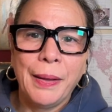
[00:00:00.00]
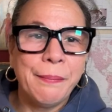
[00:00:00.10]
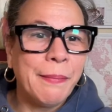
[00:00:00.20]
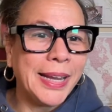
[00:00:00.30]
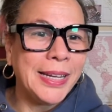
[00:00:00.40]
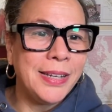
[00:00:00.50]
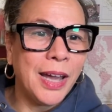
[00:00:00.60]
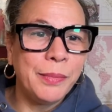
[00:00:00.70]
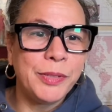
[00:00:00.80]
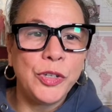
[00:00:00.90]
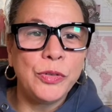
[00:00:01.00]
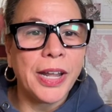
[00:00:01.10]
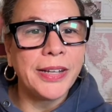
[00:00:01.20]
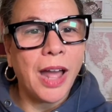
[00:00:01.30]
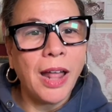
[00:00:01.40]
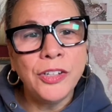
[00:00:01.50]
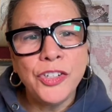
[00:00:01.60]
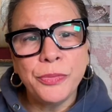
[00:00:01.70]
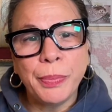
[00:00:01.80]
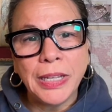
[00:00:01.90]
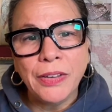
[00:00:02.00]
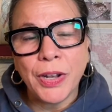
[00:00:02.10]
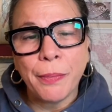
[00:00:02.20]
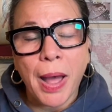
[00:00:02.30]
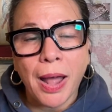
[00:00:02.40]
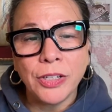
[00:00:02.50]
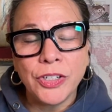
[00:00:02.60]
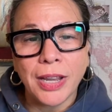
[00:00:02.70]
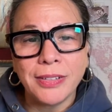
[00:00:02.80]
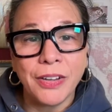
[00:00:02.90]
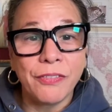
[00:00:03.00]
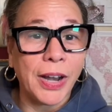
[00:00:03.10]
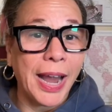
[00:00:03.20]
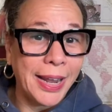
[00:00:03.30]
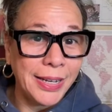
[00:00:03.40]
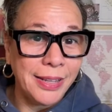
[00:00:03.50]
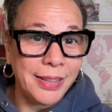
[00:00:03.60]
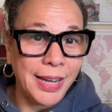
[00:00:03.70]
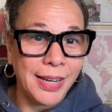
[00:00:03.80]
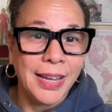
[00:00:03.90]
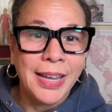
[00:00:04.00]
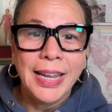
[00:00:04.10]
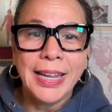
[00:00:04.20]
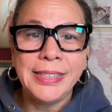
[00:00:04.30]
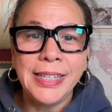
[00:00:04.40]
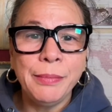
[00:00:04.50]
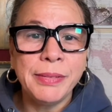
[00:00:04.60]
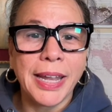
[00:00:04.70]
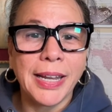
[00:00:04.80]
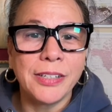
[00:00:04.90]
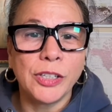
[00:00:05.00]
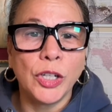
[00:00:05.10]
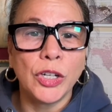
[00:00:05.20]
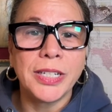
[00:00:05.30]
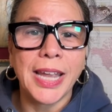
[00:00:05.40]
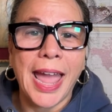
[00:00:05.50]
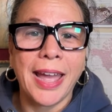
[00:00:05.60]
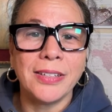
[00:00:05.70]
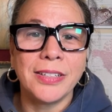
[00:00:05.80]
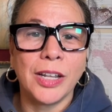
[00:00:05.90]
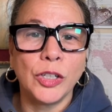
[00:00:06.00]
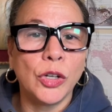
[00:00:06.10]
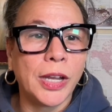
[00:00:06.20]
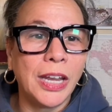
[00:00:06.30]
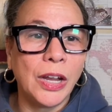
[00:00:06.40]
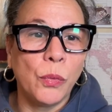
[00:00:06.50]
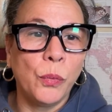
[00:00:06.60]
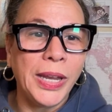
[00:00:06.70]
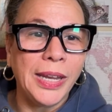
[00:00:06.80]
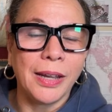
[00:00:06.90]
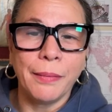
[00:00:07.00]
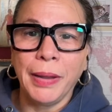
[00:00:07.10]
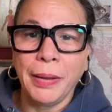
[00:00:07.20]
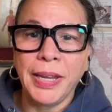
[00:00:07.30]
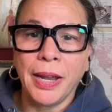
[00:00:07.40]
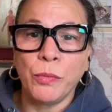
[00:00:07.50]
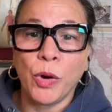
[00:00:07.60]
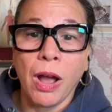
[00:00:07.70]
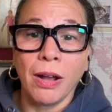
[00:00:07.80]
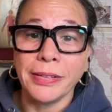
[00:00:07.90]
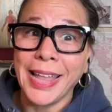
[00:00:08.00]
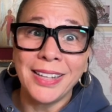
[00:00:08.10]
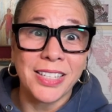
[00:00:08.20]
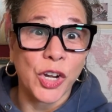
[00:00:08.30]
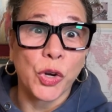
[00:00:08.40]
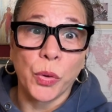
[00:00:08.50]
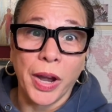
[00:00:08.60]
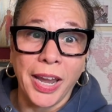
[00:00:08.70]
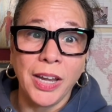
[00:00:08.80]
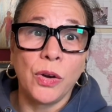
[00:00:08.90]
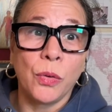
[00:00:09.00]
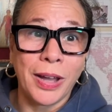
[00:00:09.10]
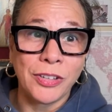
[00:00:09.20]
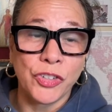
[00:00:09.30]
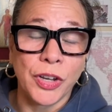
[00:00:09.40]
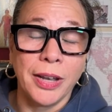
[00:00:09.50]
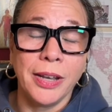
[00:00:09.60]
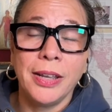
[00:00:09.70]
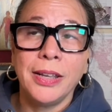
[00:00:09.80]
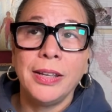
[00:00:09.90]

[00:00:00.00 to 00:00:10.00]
Mikey Dubs, do Scientologists believe in apologizing for anything? It seems like it's looked as looking weak. Maybe I'm wrong. That's a great question.